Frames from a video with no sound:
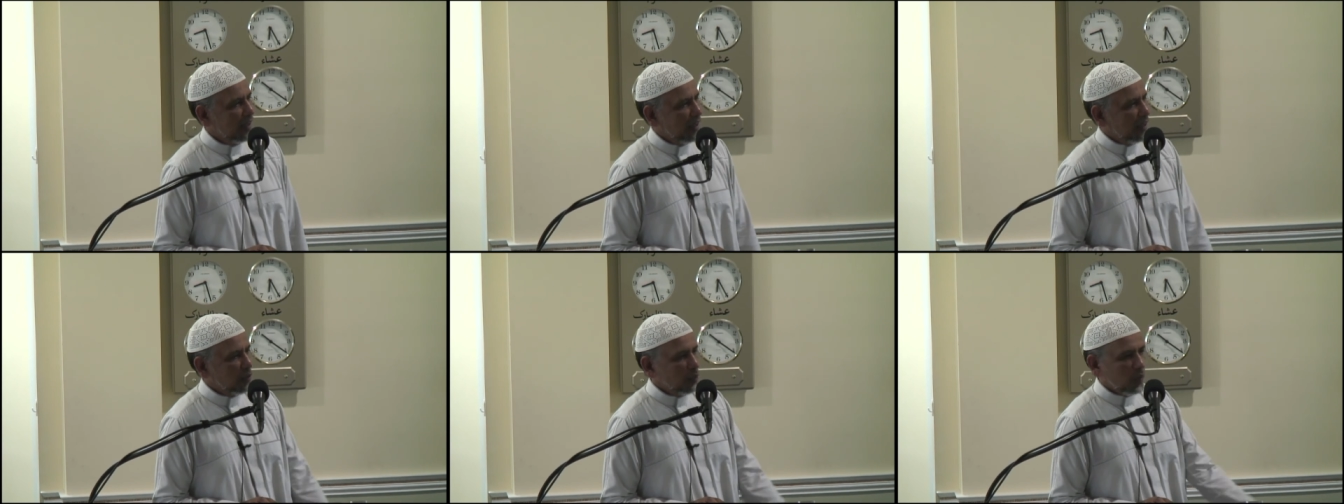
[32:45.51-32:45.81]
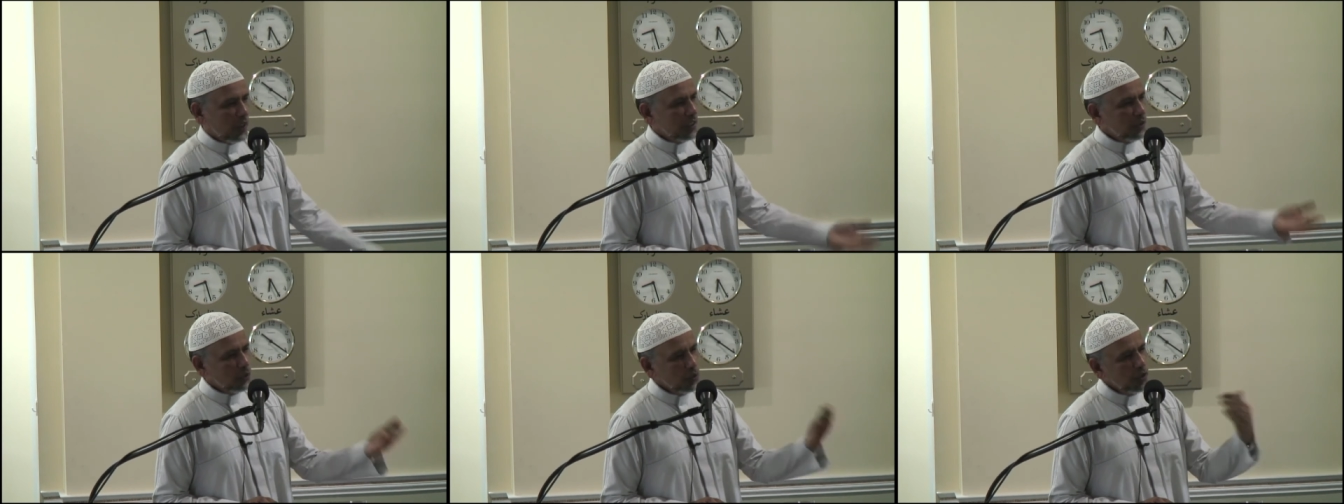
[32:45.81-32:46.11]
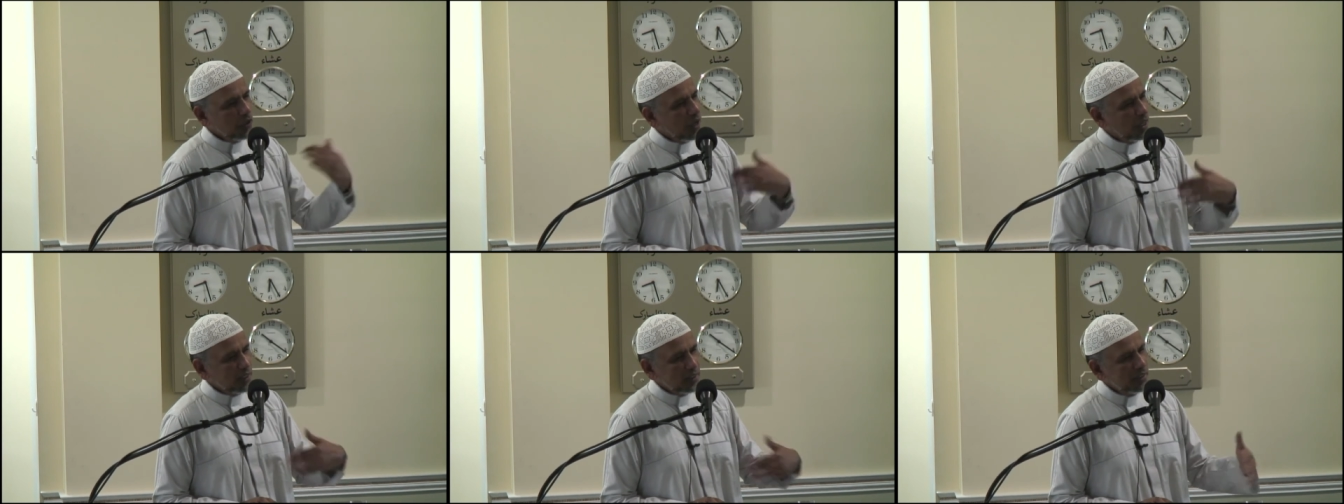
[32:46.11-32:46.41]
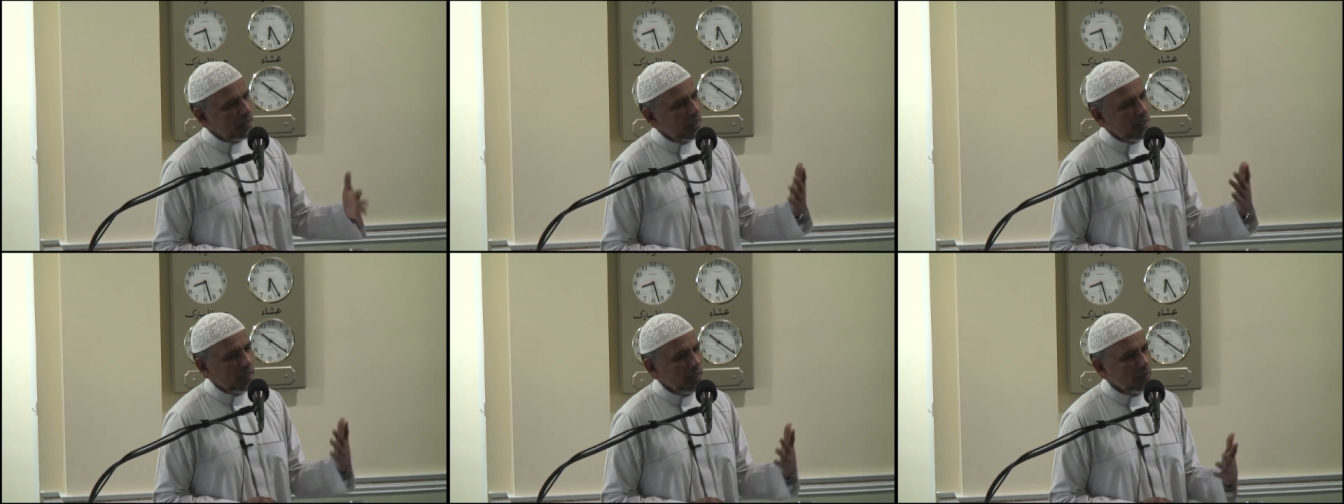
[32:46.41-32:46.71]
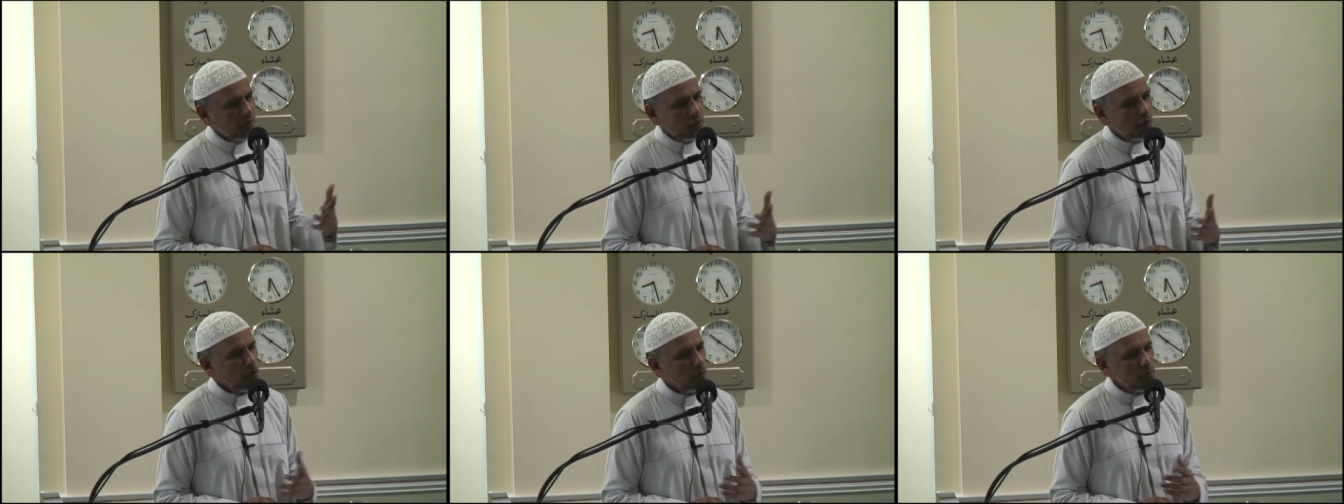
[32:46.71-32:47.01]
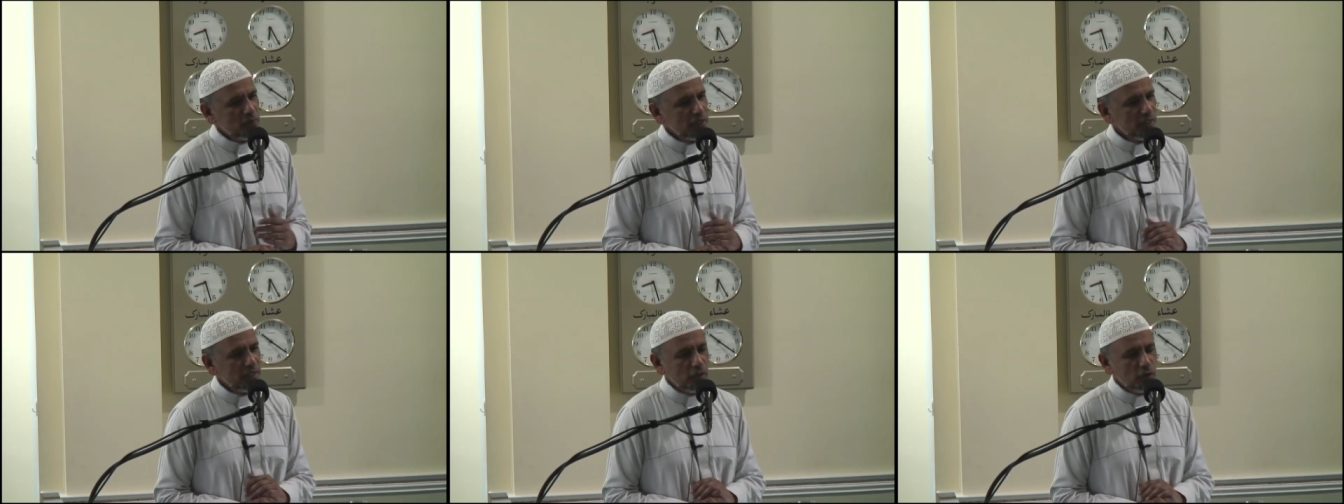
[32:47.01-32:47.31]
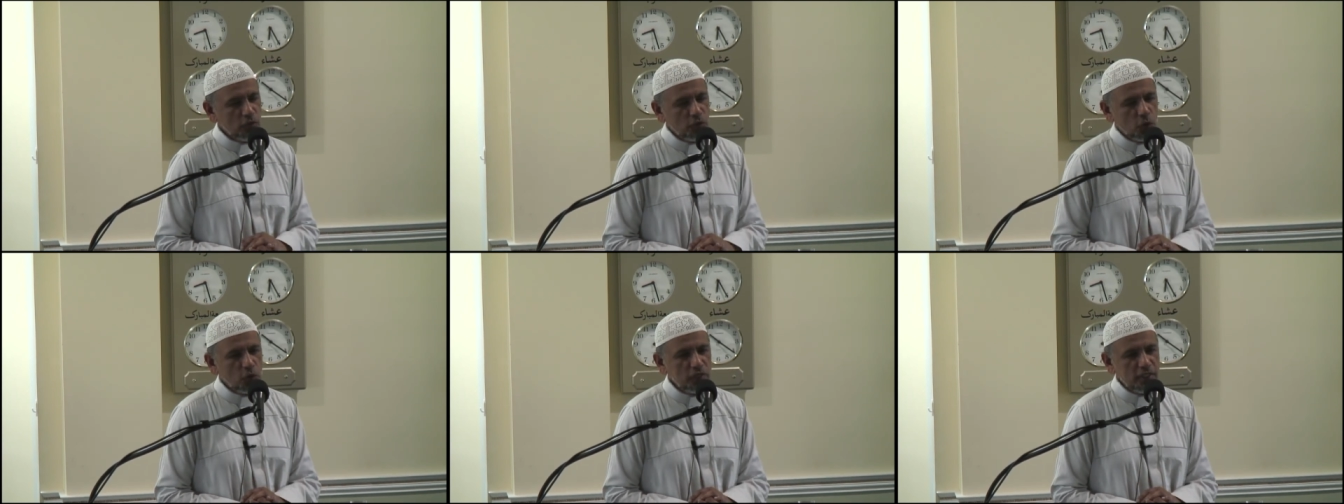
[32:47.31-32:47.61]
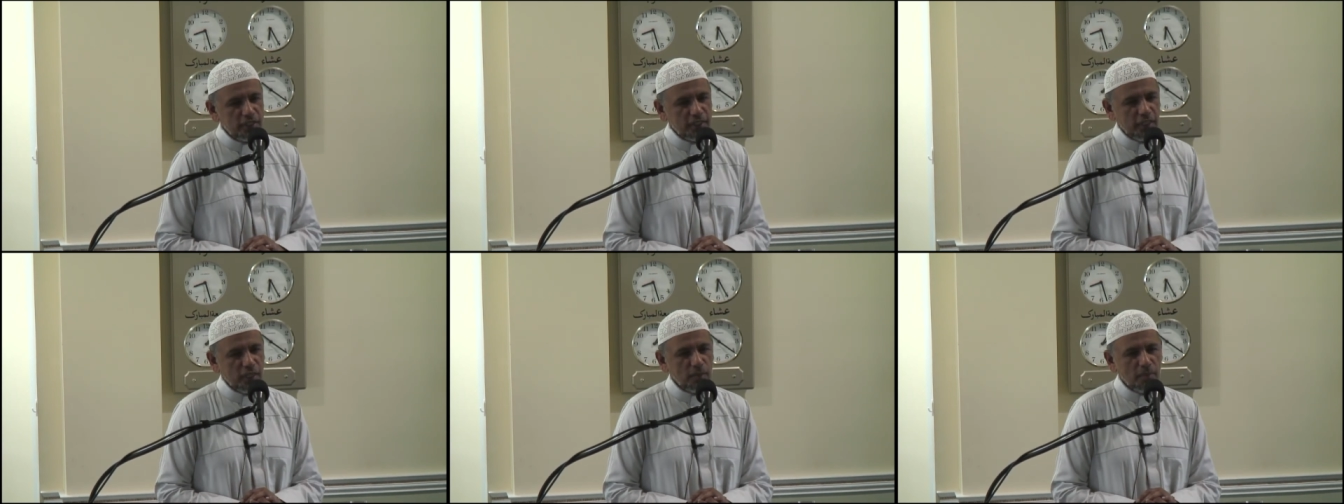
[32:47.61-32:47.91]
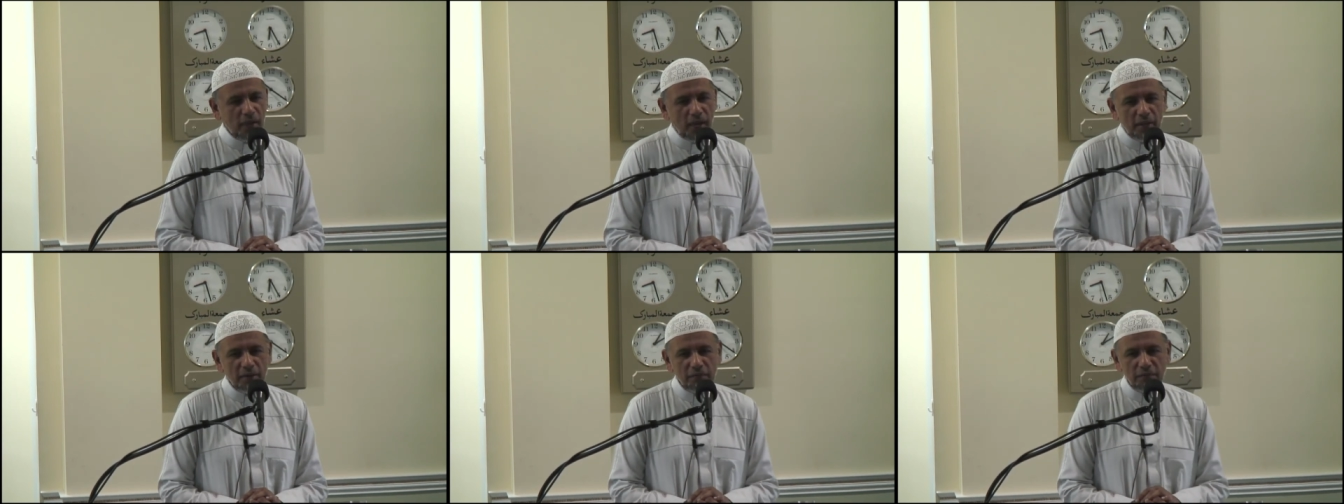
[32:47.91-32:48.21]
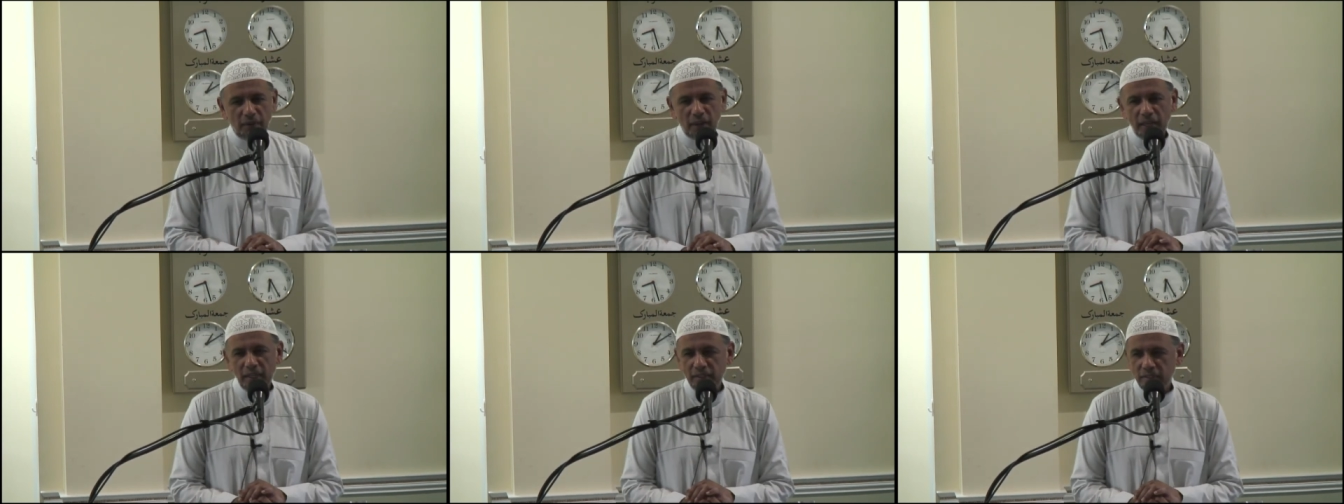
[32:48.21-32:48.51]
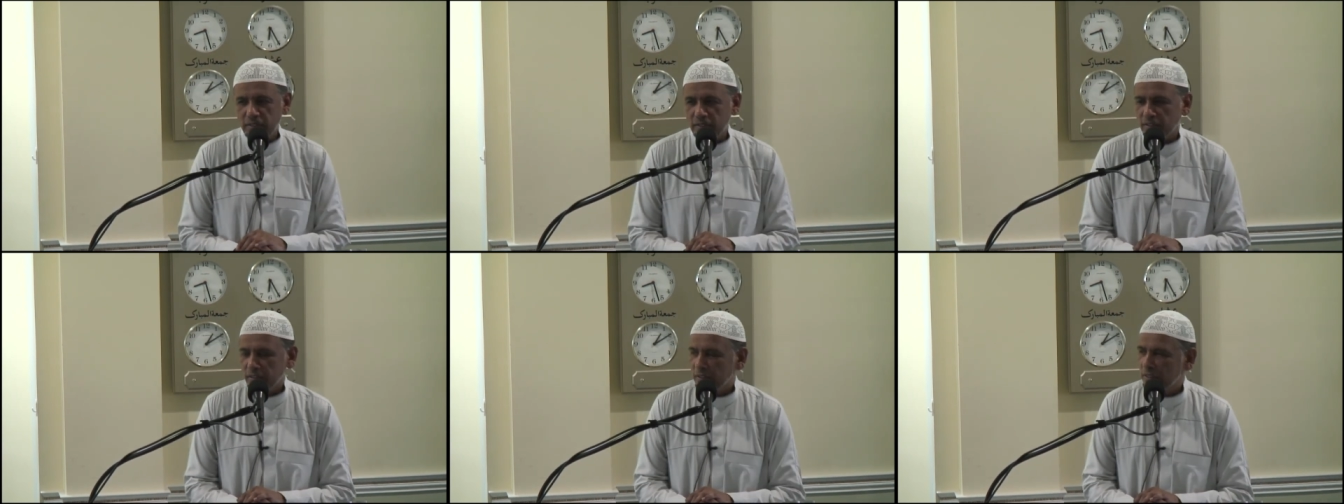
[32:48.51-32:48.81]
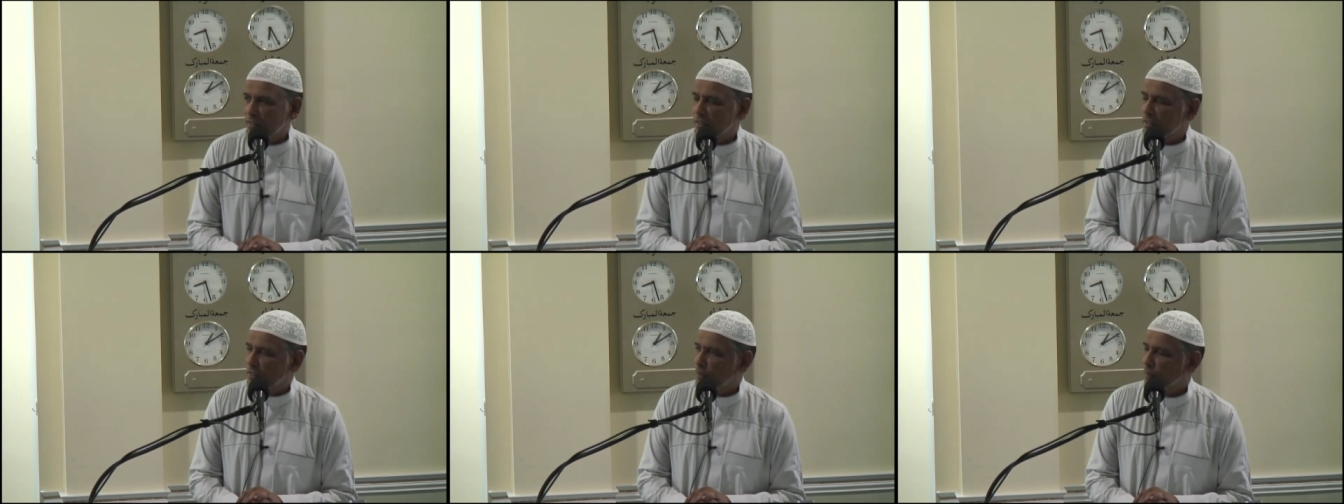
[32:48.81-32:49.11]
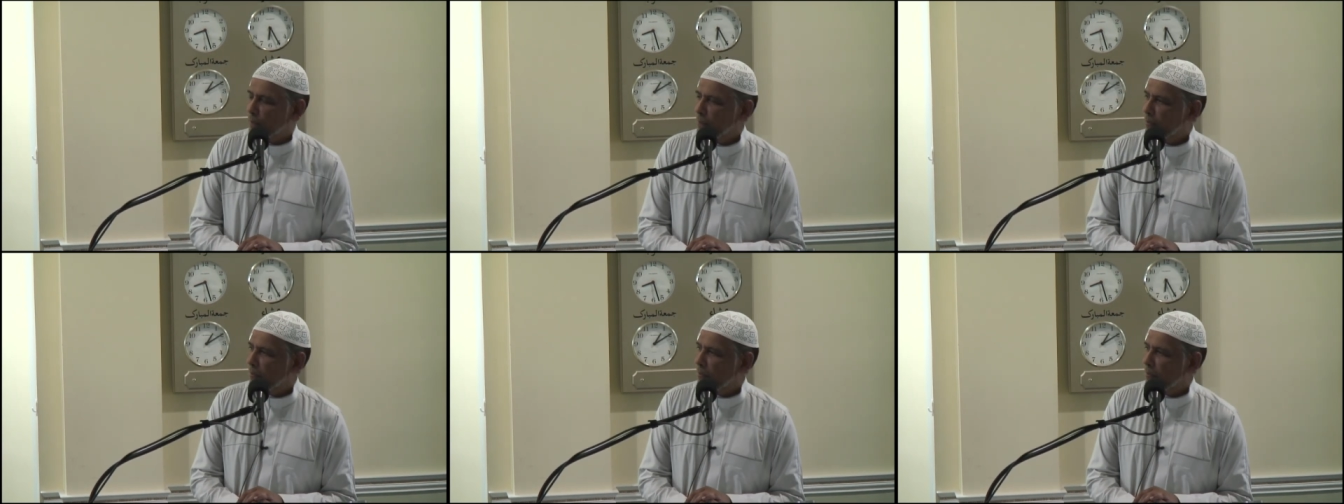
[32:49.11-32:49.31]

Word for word: and we do not take those, those same advices.